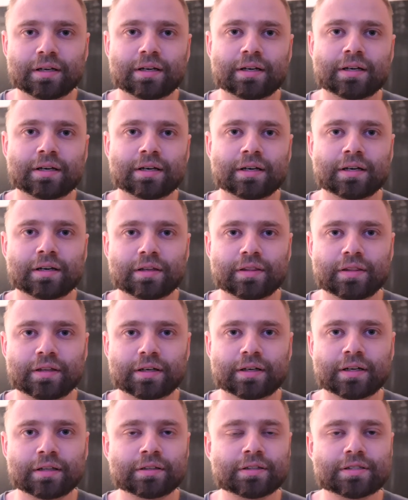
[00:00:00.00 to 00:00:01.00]

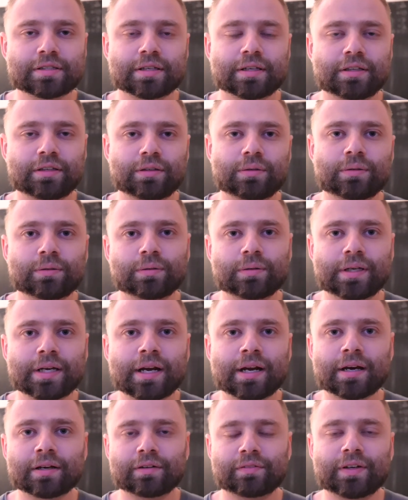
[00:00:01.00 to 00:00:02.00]
that you
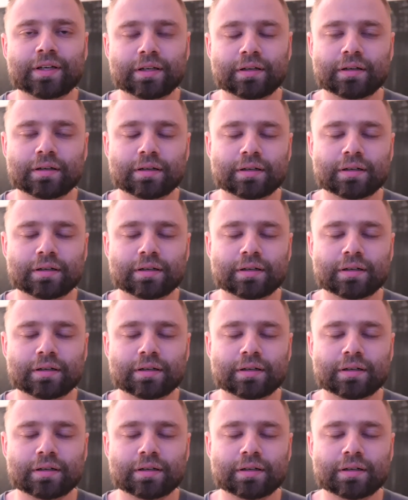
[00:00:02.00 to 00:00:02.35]
get out of it